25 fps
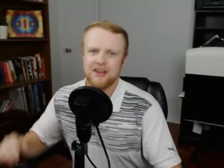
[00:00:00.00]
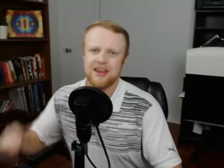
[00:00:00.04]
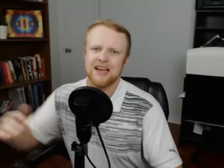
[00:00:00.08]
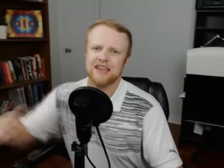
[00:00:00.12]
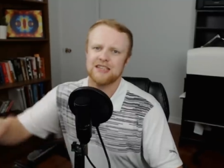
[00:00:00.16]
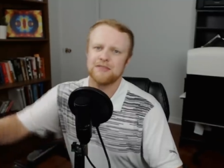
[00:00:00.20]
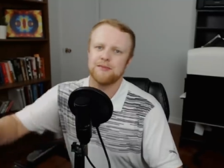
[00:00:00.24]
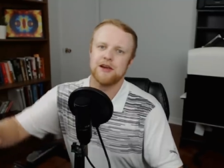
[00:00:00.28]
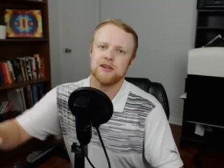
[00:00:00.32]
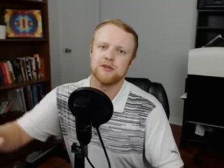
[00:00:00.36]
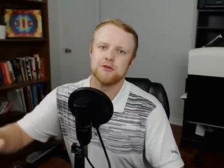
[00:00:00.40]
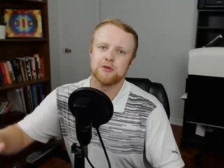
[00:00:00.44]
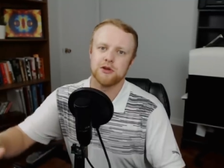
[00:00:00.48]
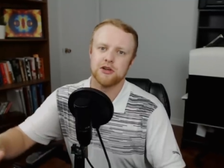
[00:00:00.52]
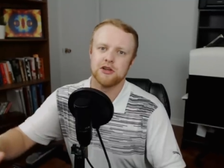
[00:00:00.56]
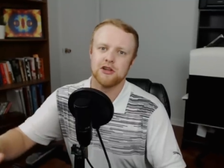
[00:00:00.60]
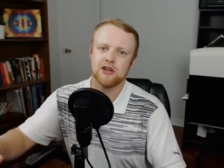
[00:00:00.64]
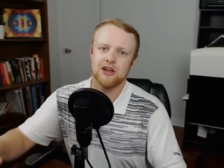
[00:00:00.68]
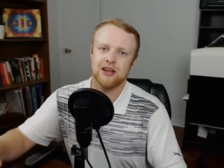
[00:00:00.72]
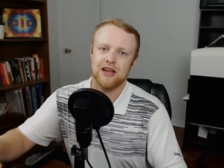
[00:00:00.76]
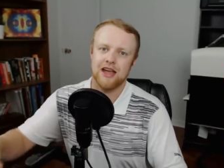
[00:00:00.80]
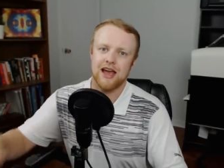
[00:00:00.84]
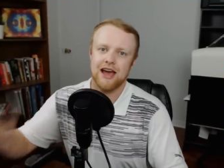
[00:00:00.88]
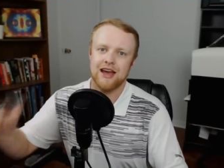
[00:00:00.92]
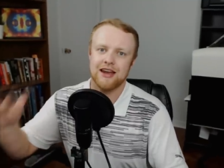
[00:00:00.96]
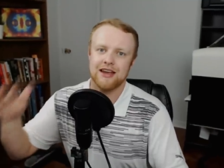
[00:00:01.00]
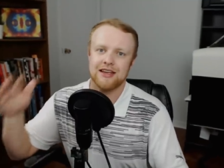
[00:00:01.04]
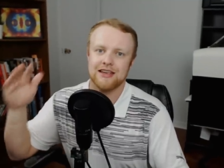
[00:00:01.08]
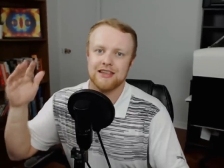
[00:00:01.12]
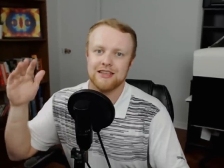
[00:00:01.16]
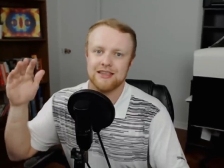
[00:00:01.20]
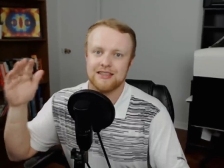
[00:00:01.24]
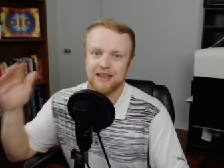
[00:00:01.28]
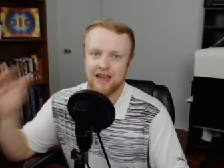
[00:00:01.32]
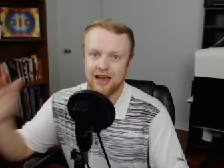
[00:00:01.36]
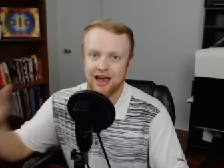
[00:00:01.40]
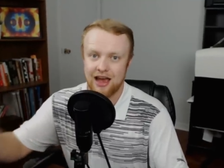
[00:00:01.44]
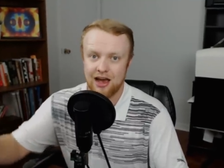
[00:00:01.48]
next page we're gonna look at
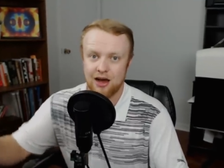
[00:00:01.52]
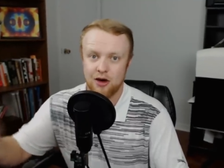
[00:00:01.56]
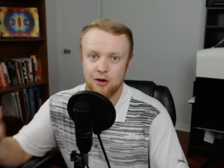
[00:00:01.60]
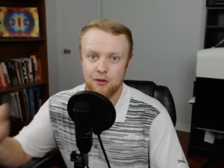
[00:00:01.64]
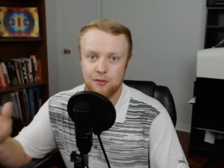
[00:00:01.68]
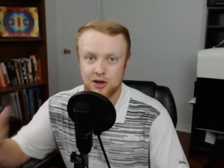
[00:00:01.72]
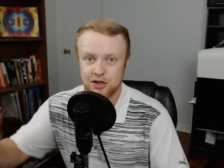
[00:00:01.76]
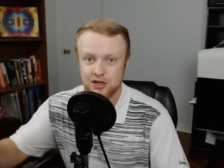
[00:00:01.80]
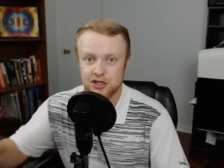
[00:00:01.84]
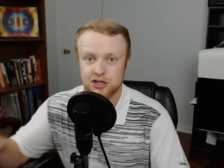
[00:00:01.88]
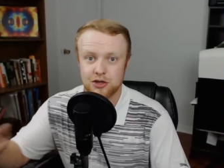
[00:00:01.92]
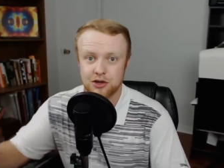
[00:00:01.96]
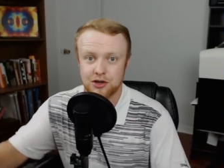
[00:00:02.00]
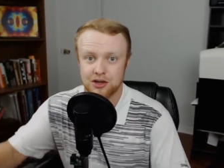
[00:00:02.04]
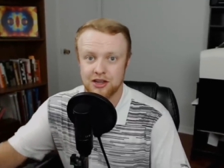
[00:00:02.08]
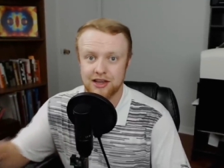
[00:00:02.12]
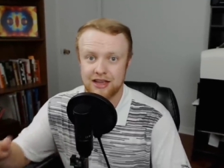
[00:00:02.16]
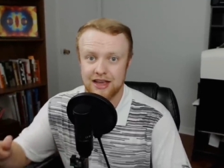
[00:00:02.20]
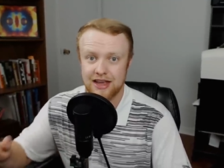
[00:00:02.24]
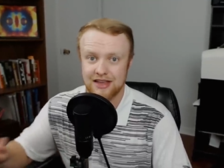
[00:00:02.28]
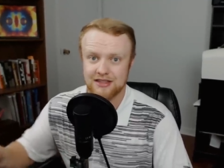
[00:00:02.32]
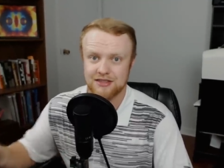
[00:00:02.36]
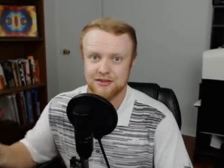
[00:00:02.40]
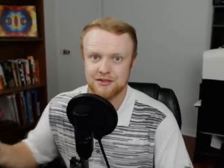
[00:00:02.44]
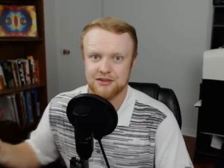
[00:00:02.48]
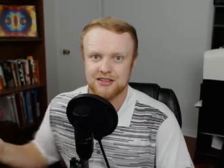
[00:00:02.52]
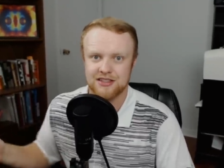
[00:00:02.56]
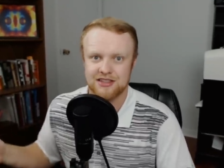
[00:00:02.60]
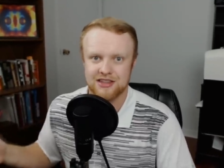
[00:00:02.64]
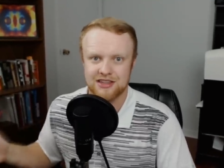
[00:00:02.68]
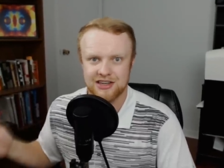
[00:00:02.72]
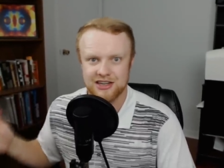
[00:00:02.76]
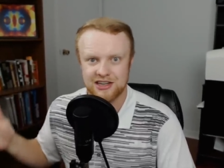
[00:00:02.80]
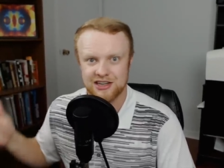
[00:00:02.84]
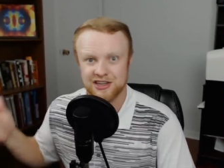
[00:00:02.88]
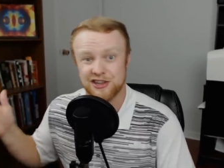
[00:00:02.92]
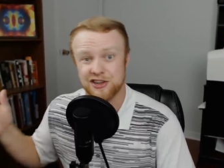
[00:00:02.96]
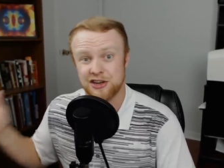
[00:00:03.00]
is how much you can get. So this is
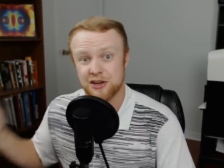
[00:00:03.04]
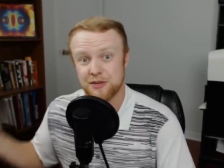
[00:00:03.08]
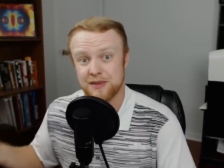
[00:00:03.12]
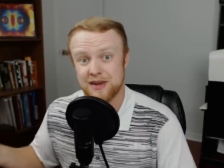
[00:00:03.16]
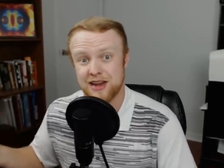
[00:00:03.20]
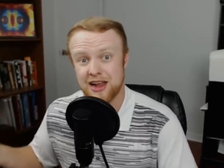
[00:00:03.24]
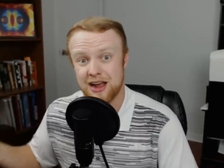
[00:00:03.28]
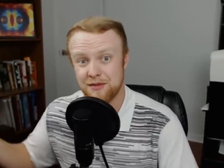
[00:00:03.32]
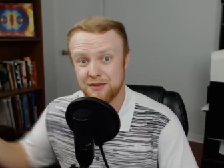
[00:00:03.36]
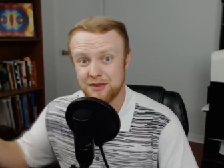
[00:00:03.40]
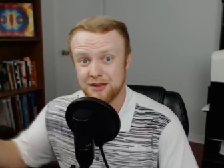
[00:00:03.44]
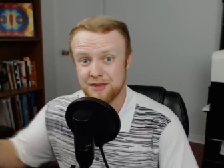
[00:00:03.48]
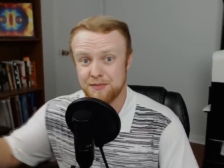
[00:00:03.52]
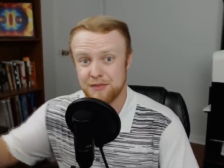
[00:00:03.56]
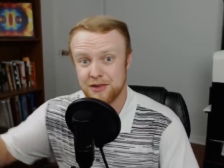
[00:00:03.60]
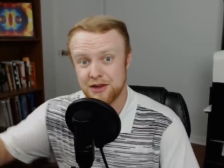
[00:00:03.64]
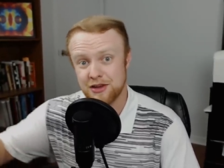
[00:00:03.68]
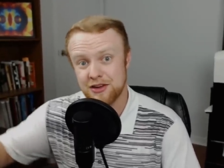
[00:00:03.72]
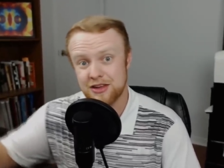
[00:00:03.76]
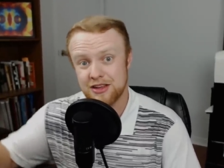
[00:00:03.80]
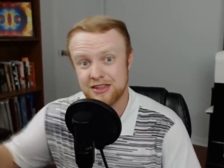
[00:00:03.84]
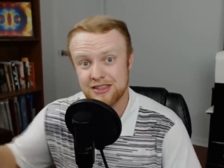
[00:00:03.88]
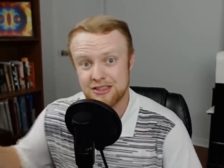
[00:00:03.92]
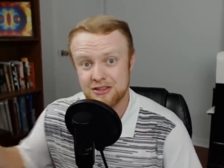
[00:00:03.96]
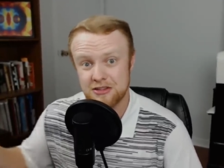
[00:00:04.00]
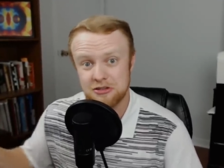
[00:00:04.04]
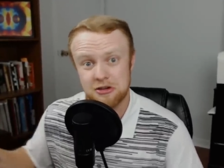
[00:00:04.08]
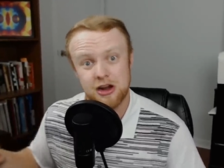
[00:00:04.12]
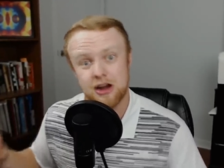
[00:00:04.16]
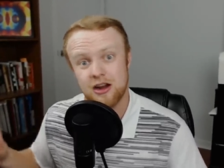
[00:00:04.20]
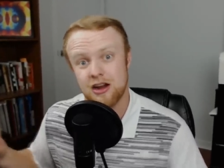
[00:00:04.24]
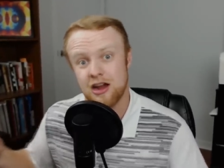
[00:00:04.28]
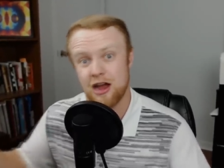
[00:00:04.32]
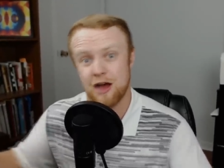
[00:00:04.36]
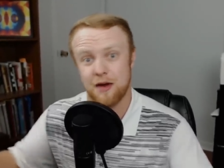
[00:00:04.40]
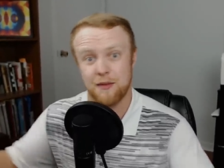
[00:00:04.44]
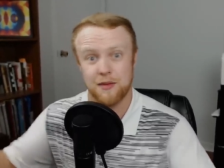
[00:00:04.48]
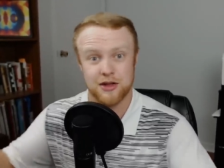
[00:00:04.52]
gonna determine how many periods there are,
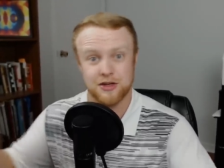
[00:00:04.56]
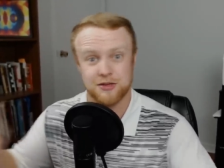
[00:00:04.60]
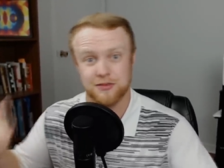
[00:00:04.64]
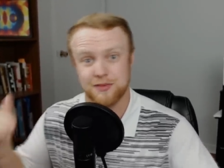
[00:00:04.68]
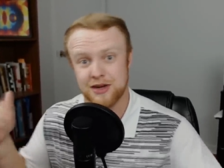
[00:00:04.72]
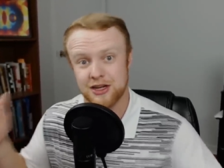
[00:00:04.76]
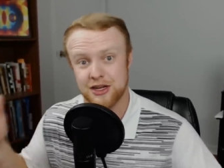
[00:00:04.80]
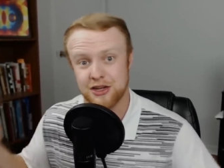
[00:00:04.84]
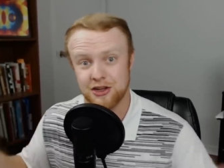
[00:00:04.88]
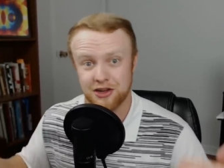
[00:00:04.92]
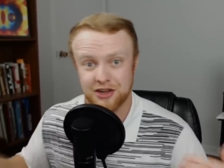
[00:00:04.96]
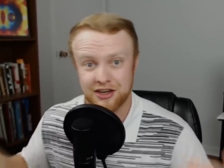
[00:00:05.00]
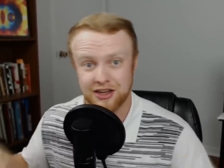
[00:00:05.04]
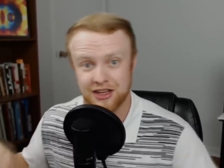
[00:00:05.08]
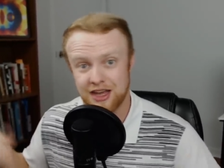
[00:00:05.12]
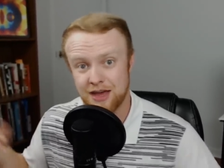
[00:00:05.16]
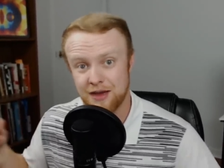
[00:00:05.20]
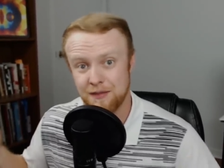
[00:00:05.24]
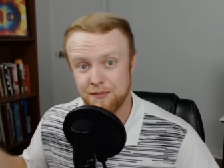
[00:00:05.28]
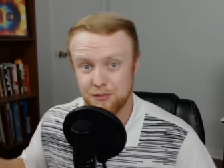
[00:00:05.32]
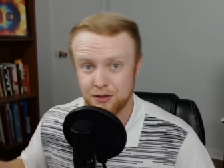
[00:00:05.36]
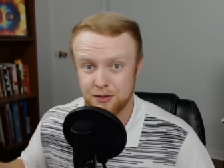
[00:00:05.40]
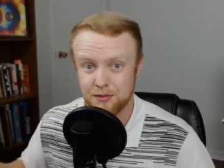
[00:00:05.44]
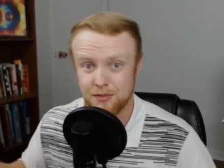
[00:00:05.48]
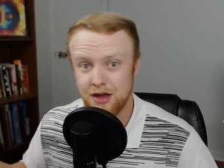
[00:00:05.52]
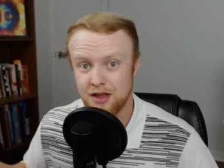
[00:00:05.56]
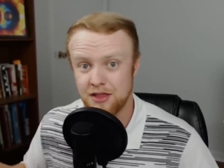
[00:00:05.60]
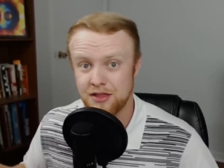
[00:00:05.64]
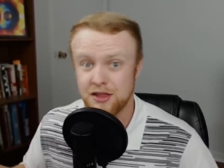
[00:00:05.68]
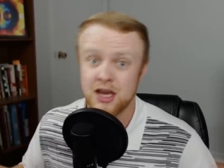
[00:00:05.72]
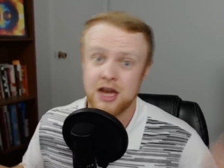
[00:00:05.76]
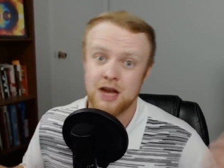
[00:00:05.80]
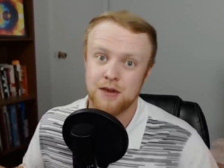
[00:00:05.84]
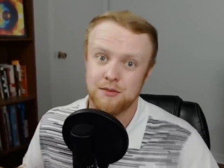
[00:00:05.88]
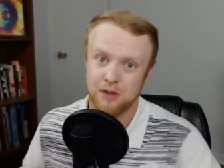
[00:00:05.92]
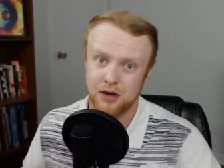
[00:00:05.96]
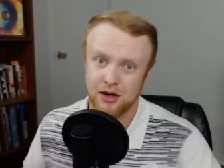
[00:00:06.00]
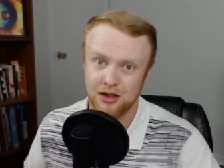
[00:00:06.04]
how much money you're gonna get per month.
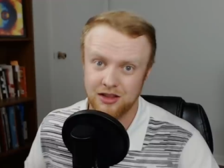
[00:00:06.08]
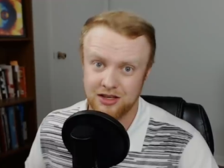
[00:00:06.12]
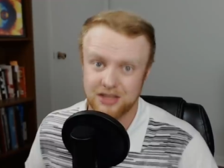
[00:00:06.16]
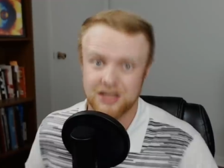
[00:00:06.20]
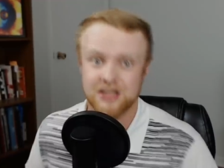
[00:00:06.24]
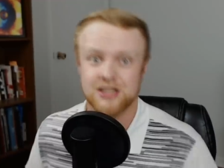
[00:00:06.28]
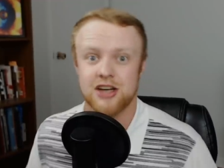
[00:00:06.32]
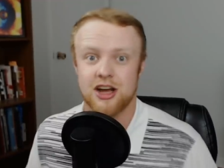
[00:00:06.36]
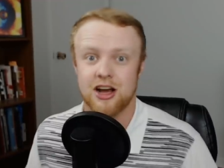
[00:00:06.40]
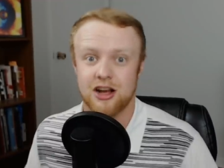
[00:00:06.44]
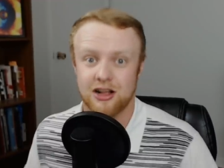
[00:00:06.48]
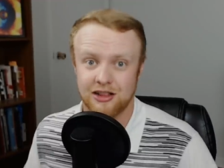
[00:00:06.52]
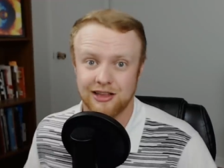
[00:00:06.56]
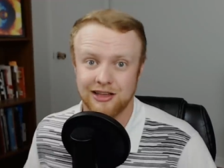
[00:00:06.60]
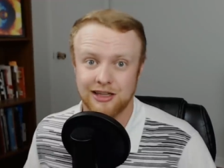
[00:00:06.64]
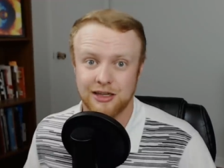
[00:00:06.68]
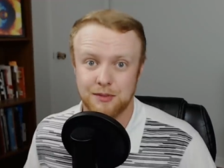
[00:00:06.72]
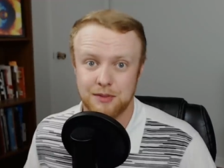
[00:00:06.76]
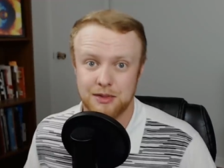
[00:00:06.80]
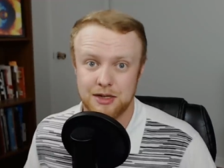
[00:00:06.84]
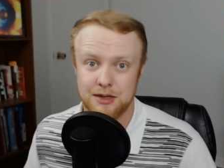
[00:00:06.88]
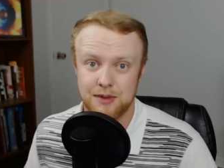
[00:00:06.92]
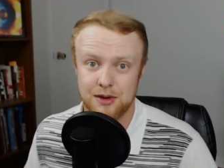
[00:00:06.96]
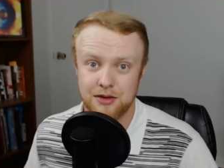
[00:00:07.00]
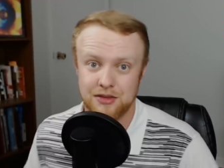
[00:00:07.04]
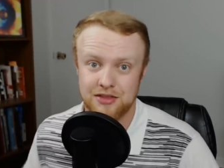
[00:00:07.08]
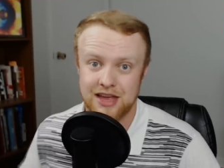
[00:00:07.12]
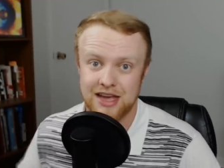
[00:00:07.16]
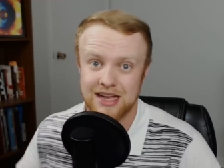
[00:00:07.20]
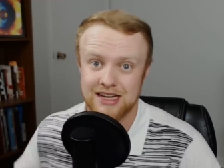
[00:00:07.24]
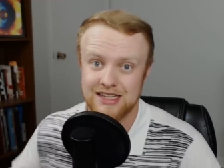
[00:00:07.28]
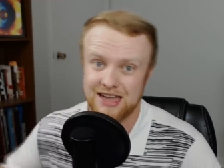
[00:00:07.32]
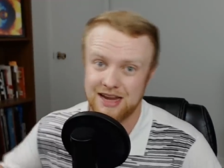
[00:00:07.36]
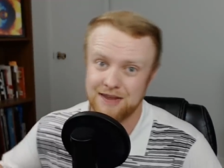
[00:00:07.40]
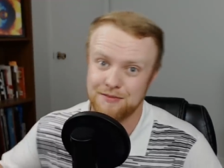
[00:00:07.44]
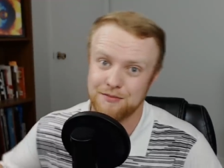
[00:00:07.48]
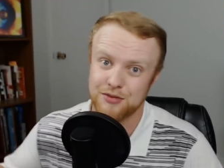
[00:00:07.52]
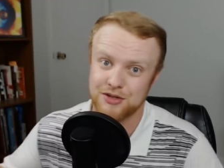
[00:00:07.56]
Probably gonna talk a little bit about that
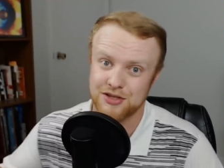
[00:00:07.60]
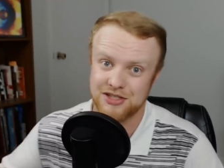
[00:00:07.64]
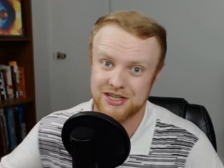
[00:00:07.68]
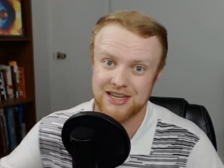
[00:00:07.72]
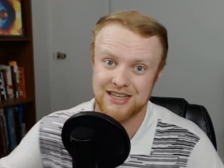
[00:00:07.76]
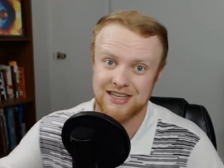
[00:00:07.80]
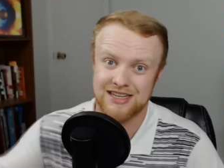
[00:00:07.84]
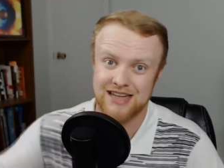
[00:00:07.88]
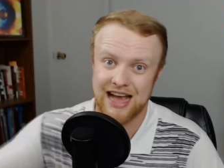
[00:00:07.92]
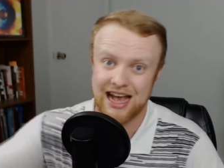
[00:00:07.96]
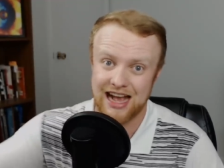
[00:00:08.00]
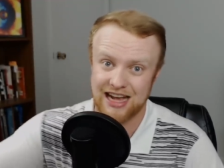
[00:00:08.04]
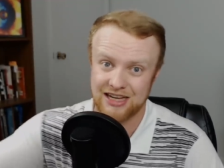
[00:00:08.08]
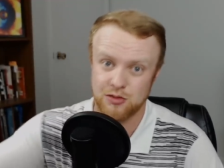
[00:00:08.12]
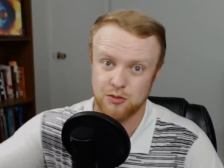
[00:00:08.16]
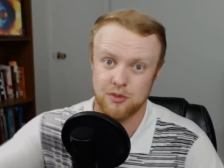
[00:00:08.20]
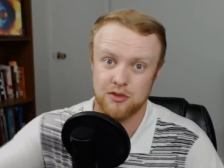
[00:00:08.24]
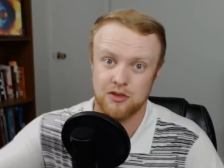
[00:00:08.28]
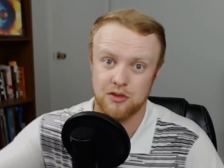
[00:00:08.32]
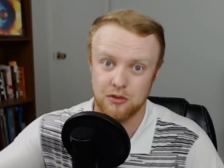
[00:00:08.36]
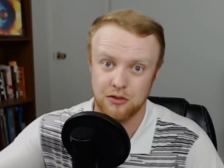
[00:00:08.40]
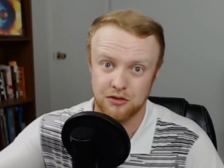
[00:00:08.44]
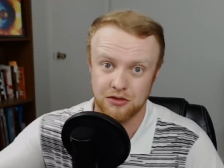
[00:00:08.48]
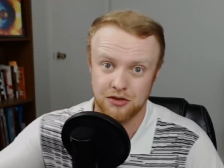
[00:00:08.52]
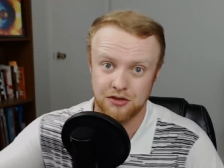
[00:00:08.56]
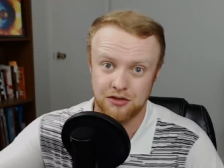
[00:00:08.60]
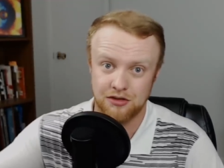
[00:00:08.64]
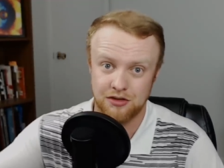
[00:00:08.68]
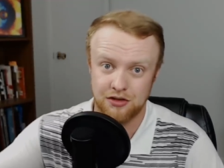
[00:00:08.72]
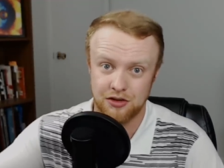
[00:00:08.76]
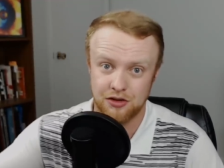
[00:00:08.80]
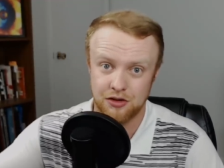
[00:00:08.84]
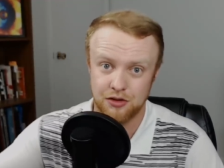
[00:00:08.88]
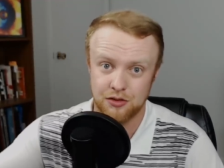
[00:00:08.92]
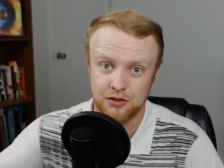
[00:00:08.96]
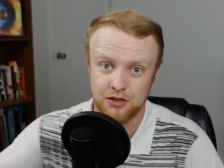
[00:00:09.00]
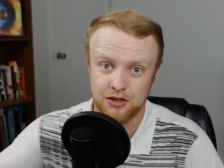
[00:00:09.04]
10% tax withhold too.